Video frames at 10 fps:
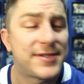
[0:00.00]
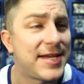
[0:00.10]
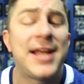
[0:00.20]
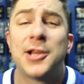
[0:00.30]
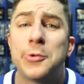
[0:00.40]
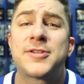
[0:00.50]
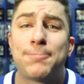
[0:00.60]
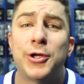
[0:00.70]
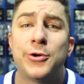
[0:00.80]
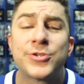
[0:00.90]
The St. Louis
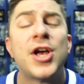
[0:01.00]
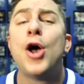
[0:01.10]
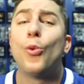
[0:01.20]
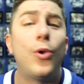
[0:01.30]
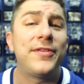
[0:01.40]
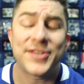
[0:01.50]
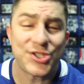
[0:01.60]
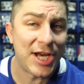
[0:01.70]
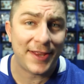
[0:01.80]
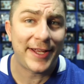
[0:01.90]
Blues won the
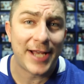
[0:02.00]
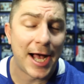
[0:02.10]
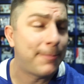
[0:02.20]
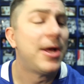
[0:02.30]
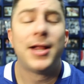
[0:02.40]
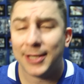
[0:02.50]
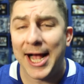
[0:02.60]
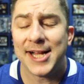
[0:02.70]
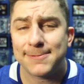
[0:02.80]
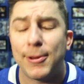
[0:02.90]
Stanley Cup
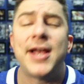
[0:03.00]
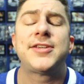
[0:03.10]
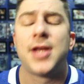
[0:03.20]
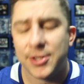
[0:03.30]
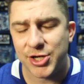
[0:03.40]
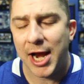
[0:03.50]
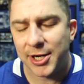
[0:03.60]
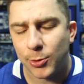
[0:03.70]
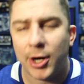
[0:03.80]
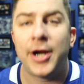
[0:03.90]
last place
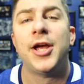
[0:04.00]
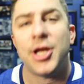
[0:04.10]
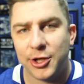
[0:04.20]
January.